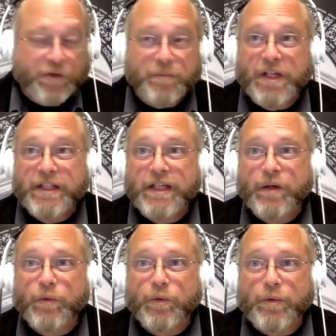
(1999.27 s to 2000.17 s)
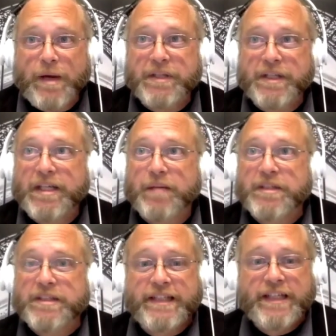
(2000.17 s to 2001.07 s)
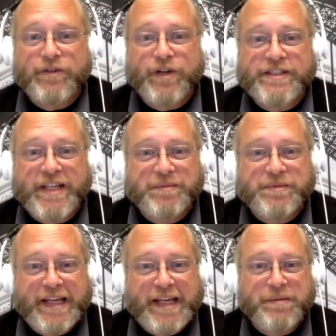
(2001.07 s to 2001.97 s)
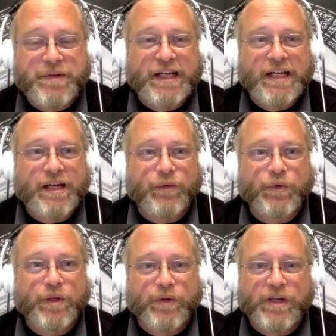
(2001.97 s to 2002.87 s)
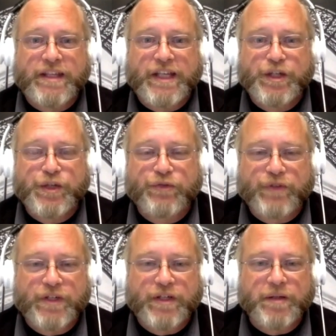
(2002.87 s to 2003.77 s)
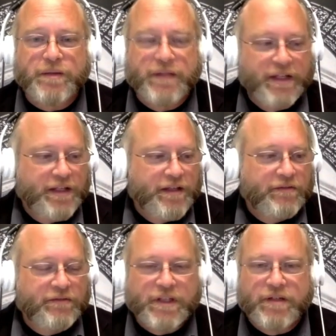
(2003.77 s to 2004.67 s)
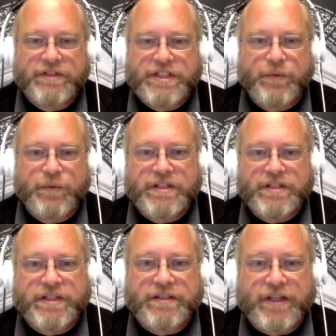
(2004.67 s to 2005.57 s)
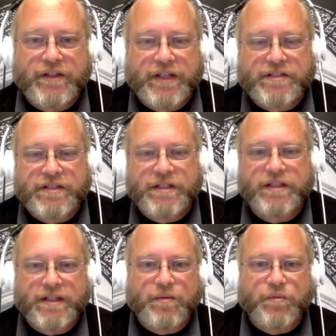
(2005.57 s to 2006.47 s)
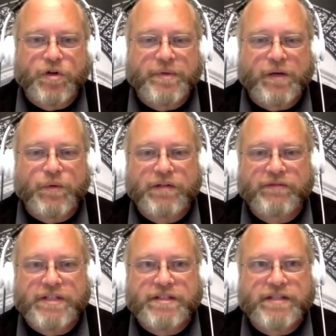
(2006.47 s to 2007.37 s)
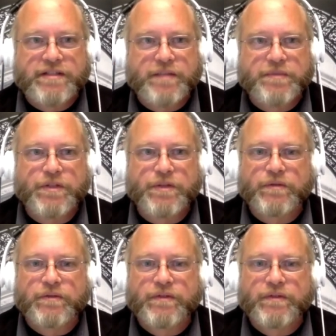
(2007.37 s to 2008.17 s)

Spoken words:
Well, Molly, we're rapidly coming to the end of our time today, but I really want to thank you for visiting with us and telling us a lot more about what Envestnet's up to.